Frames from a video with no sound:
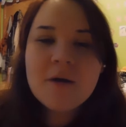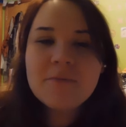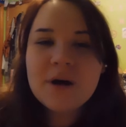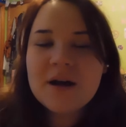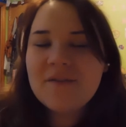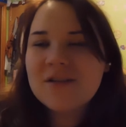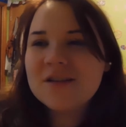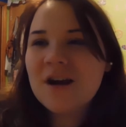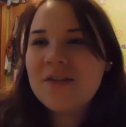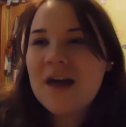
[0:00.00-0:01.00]
but if
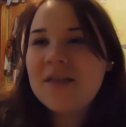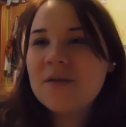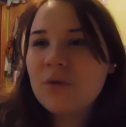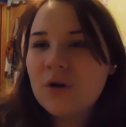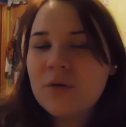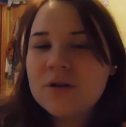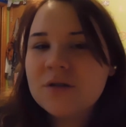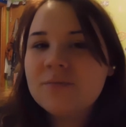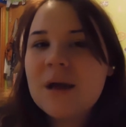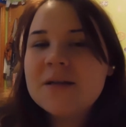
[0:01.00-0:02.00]
it's not that, then we're going
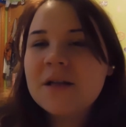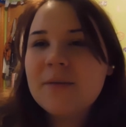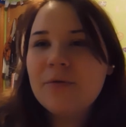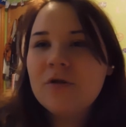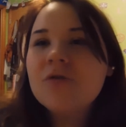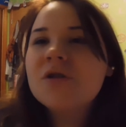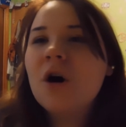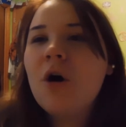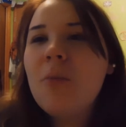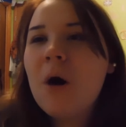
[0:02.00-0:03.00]
to basically peruse
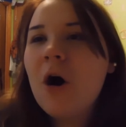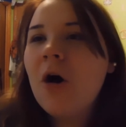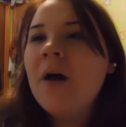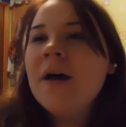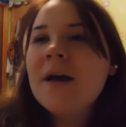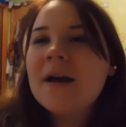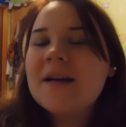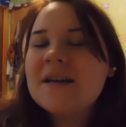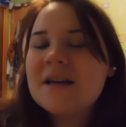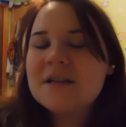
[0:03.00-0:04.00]
the whole mall
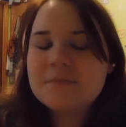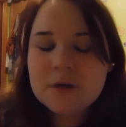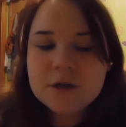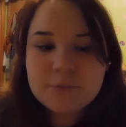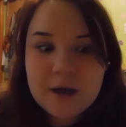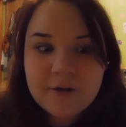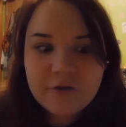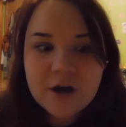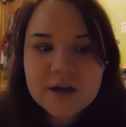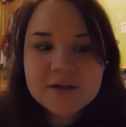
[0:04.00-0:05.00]
and get as much Black
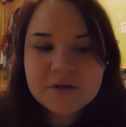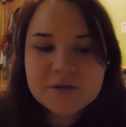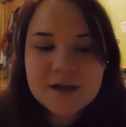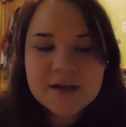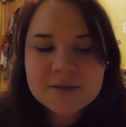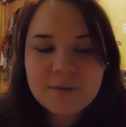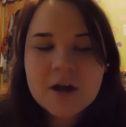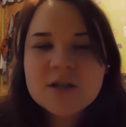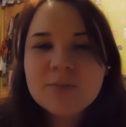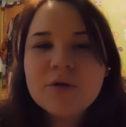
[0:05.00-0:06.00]
Friday deals as
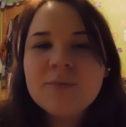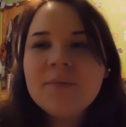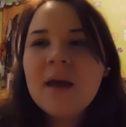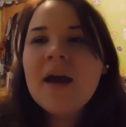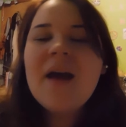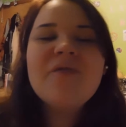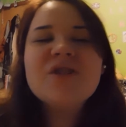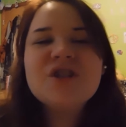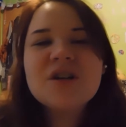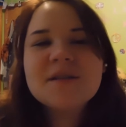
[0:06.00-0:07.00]
possible. If
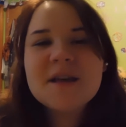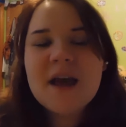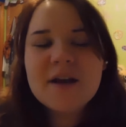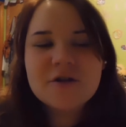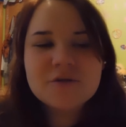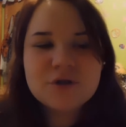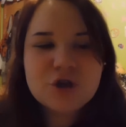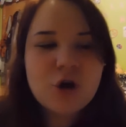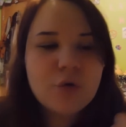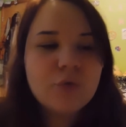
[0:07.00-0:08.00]
it's just the Anchors, which
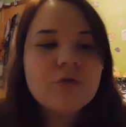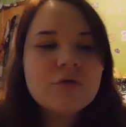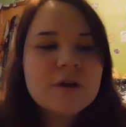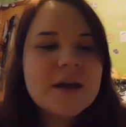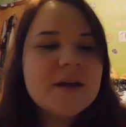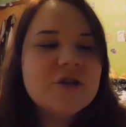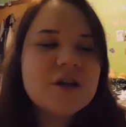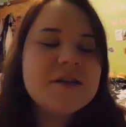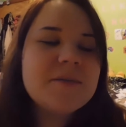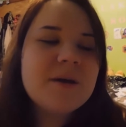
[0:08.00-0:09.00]
are Rural King,
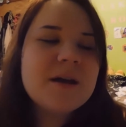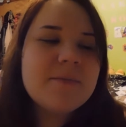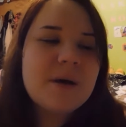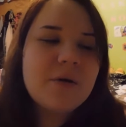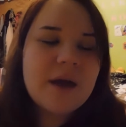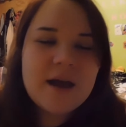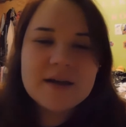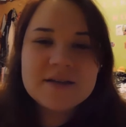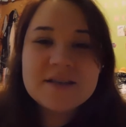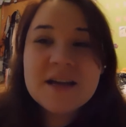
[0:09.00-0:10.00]
JCPenney, Belk,
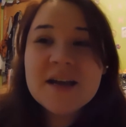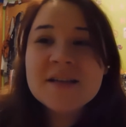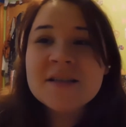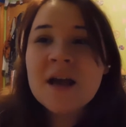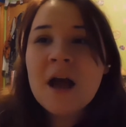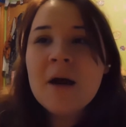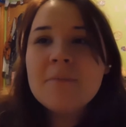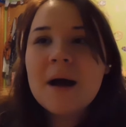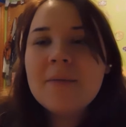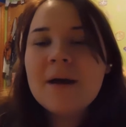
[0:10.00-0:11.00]
and Dix,
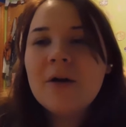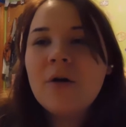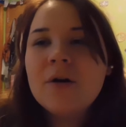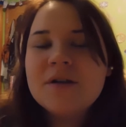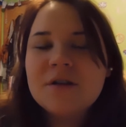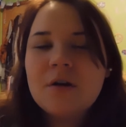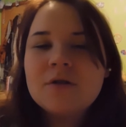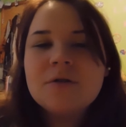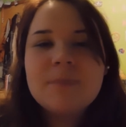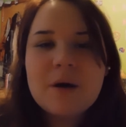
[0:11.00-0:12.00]
my main goal is to go
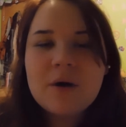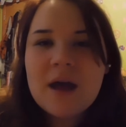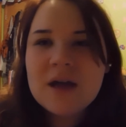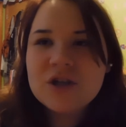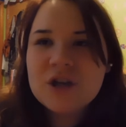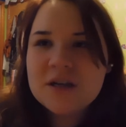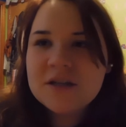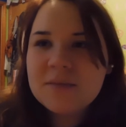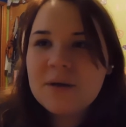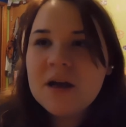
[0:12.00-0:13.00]
to Belk and
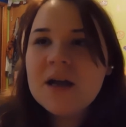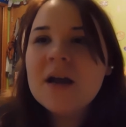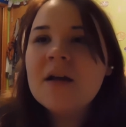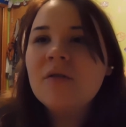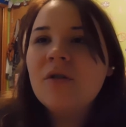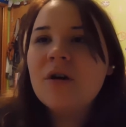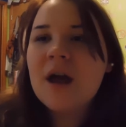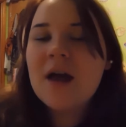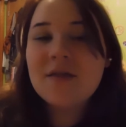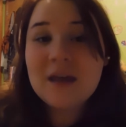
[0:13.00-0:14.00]
JCPenney and look
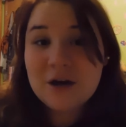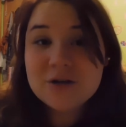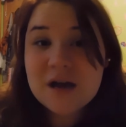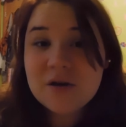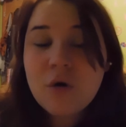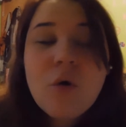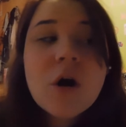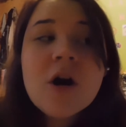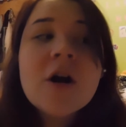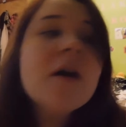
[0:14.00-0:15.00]
at their
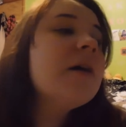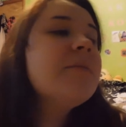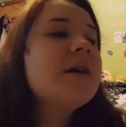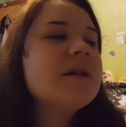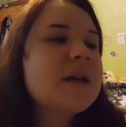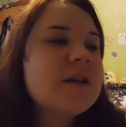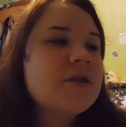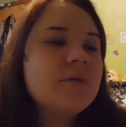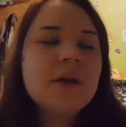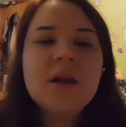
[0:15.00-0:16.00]
decor because I
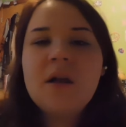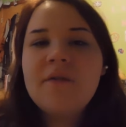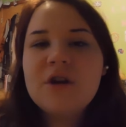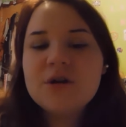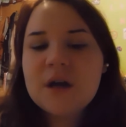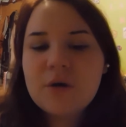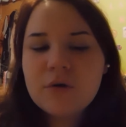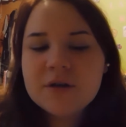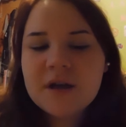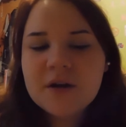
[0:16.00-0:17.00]
do really love their
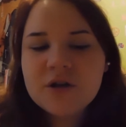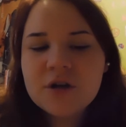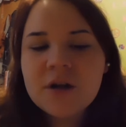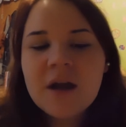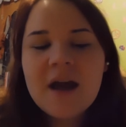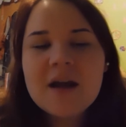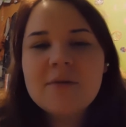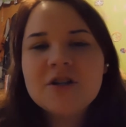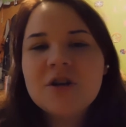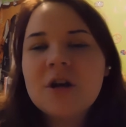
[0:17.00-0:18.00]
decor section, and I'm
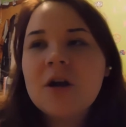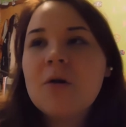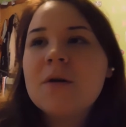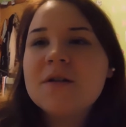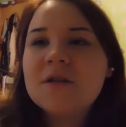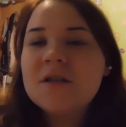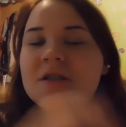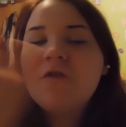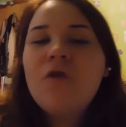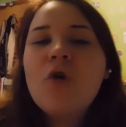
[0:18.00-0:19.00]
also going to go into the
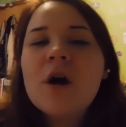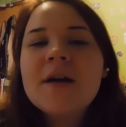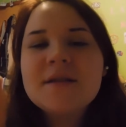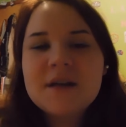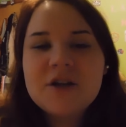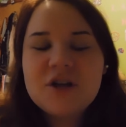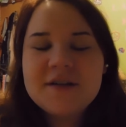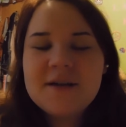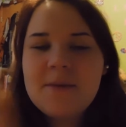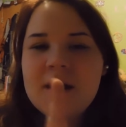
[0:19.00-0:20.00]
Sephora inside
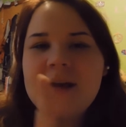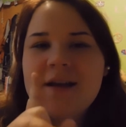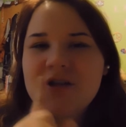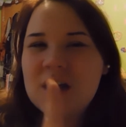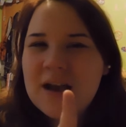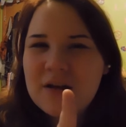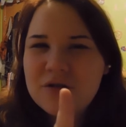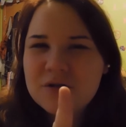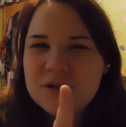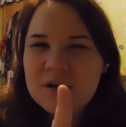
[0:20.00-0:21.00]
JCPenney and check out
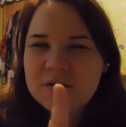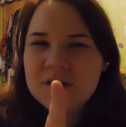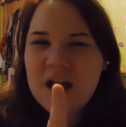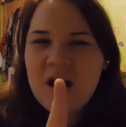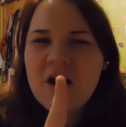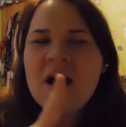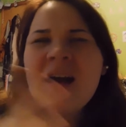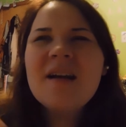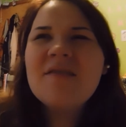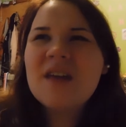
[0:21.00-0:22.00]
their sales there
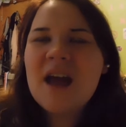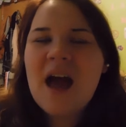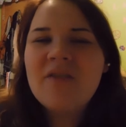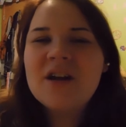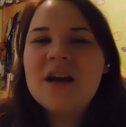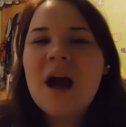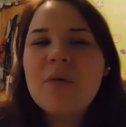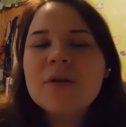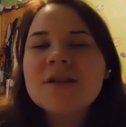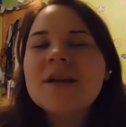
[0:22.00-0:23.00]
if they have any. I
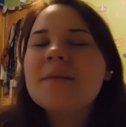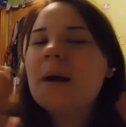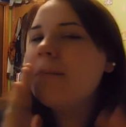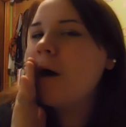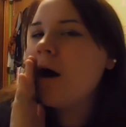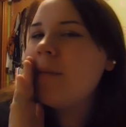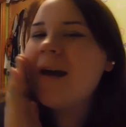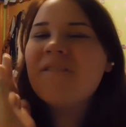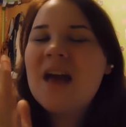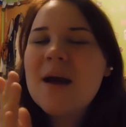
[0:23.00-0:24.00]
want to give my mom
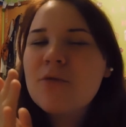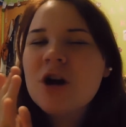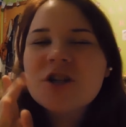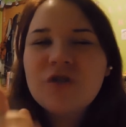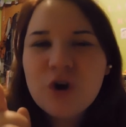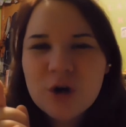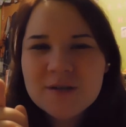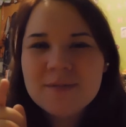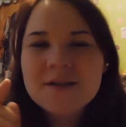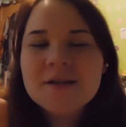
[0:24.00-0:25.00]
a fan brush for
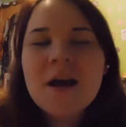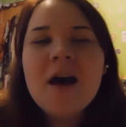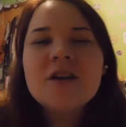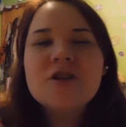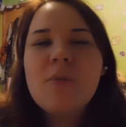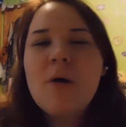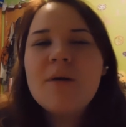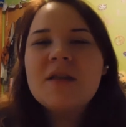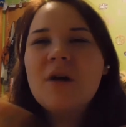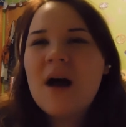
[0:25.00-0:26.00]
Christmas, so I'm
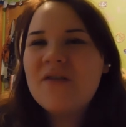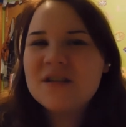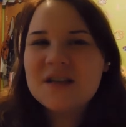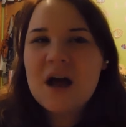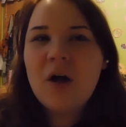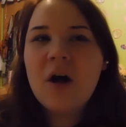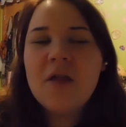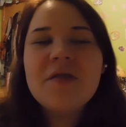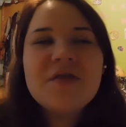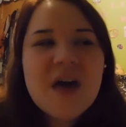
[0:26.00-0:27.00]
hoping they'll have a sale
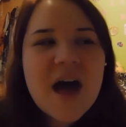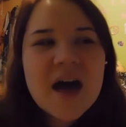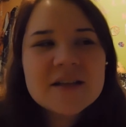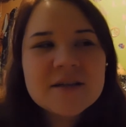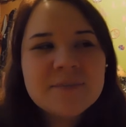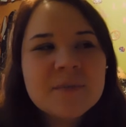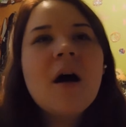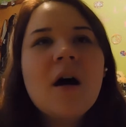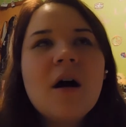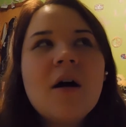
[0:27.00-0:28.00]
on that.
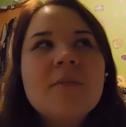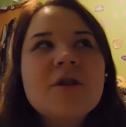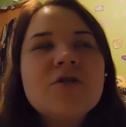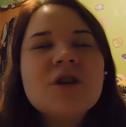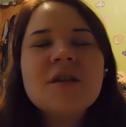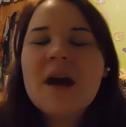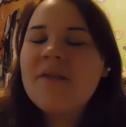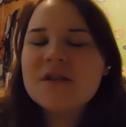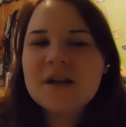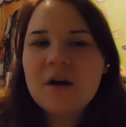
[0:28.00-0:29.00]
Usually they
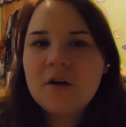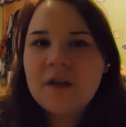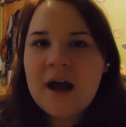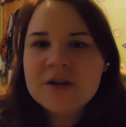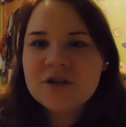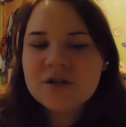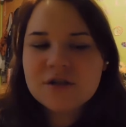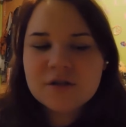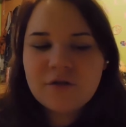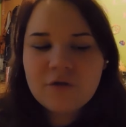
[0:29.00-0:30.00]
have a sale on lashes
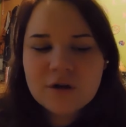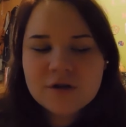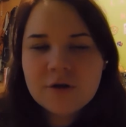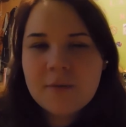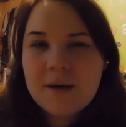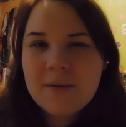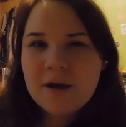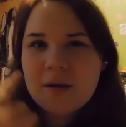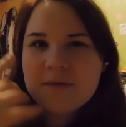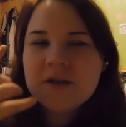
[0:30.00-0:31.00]
in Sephora, so I may
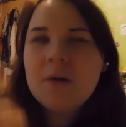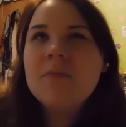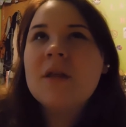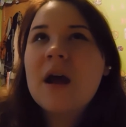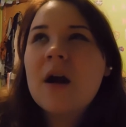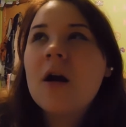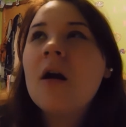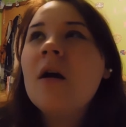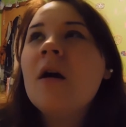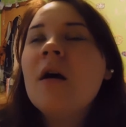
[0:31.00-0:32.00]
pick up some
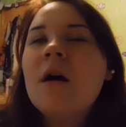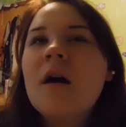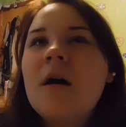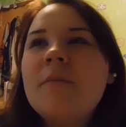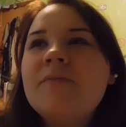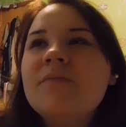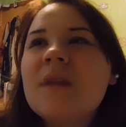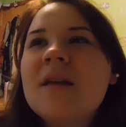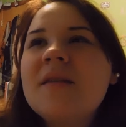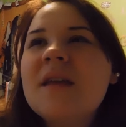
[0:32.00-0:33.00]
there.
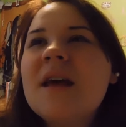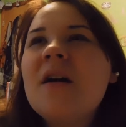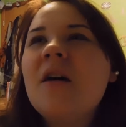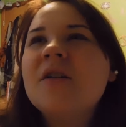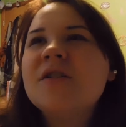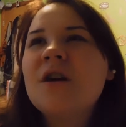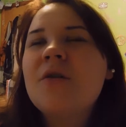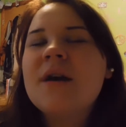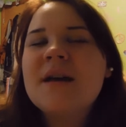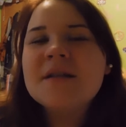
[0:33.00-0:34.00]
And then
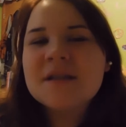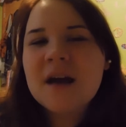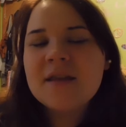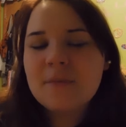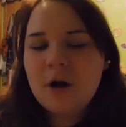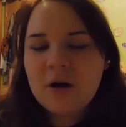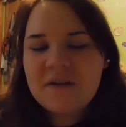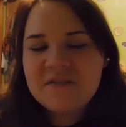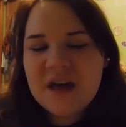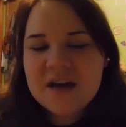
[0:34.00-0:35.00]
also inside the mall,
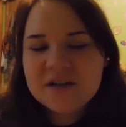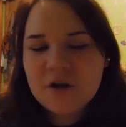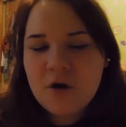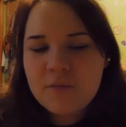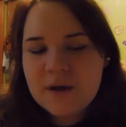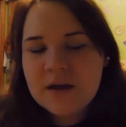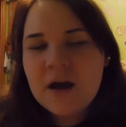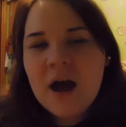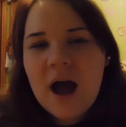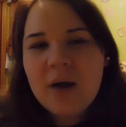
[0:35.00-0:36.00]
if that is open,
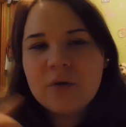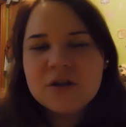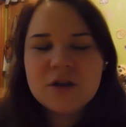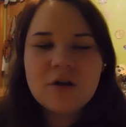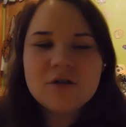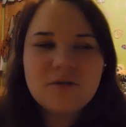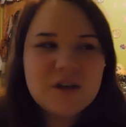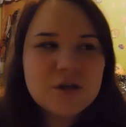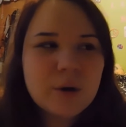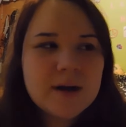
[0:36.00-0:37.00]
I want to go to
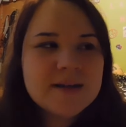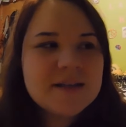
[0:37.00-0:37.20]
Victoria's